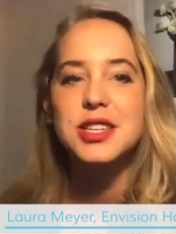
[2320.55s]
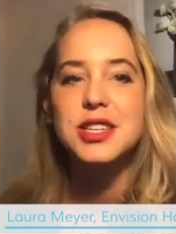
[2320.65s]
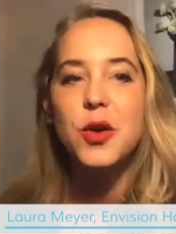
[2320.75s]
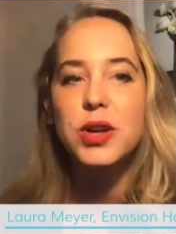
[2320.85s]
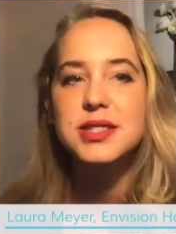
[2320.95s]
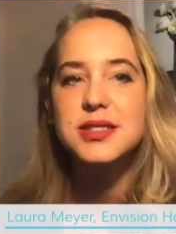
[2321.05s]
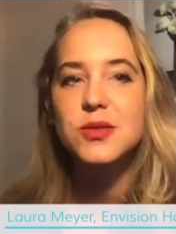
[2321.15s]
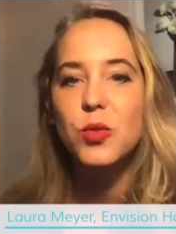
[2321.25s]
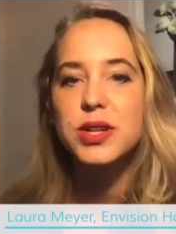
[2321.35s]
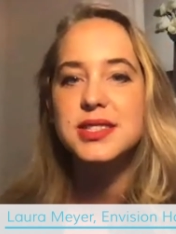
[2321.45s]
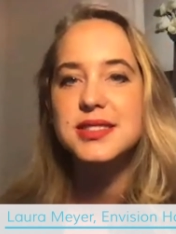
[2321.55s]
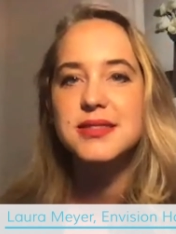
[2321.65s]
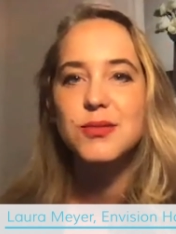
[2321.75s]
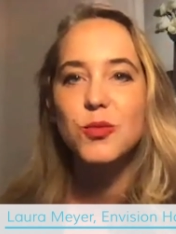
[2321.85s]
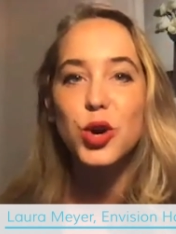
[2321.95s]
What's
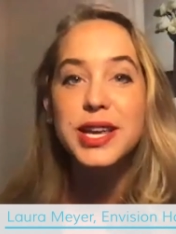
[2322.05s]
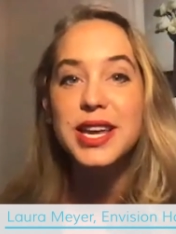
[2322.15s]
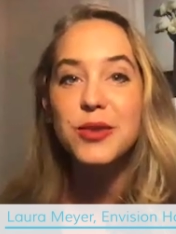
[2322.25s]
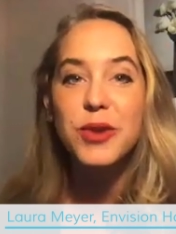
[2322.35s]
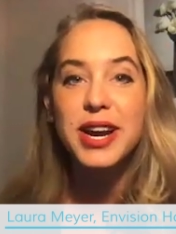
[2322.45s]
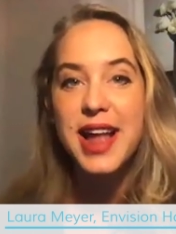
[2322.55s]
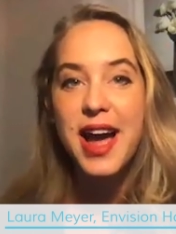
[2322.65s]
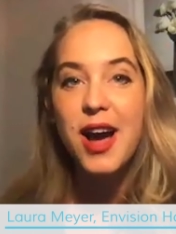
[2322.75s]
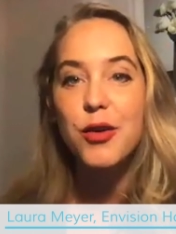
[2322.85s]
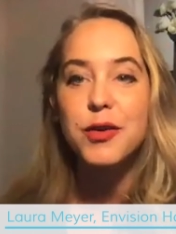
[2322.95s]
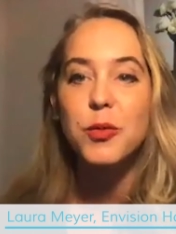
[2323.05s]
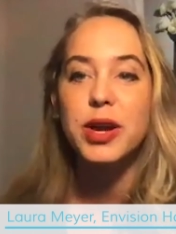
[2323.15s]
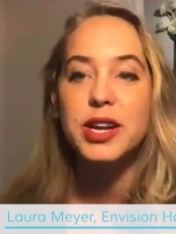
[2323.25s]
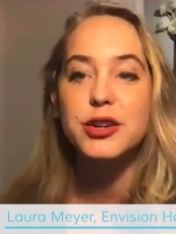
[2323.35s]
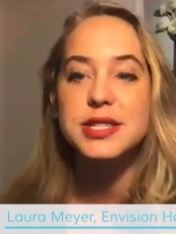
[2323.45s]
working right now from
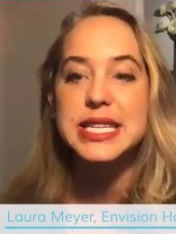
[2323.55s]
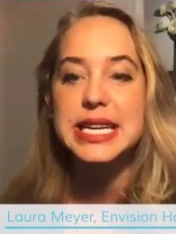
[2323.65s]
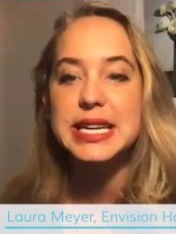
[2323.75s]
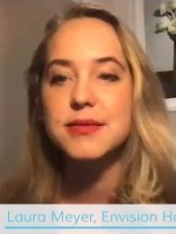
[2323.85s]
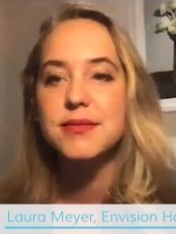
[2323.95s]
what you're seeing?